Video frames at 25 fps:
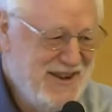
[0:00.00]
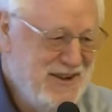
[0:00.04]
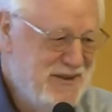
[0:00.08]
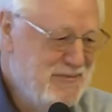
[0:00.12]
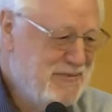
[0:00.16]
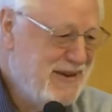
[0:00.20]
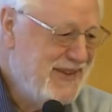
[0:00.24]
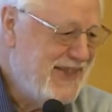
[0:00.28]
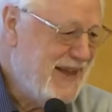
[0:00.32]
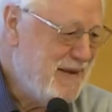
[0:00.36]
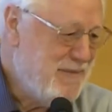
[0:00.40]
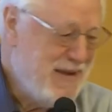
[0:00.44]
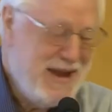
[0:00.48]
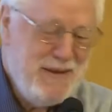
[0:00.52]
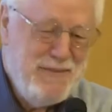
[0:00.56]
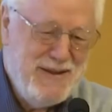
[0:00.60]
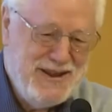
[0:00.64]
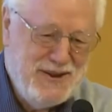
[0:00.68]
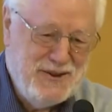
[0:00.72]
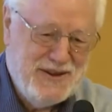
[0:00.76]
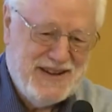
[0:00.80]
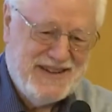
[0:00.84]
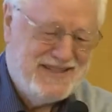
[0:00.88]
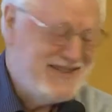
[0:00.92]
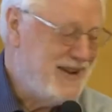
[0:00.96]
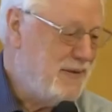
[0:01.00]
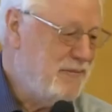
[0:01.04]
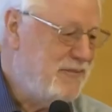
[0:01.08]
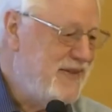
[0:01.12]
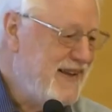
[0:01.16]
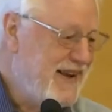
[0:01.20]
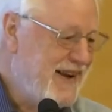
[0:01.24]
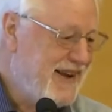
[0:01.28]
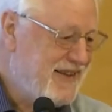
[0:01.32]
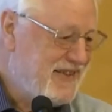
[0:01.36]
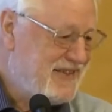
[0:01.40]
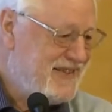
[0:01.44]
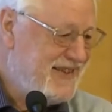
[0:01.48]
But they may be doing
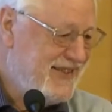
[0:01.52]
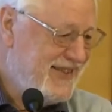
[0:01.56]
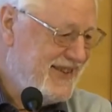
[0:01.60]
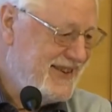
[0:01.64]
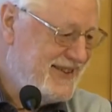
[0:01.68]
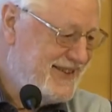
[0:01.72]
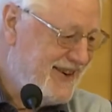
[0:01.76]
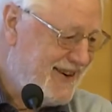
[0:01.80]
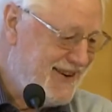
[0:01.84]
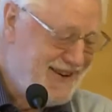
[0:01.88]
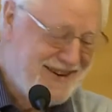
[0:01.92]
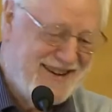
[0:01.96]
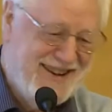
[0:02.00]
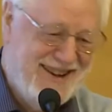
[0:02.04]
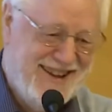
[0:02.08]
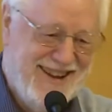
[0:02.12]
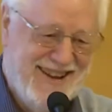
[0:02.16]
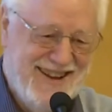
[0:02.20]
something else in the dark.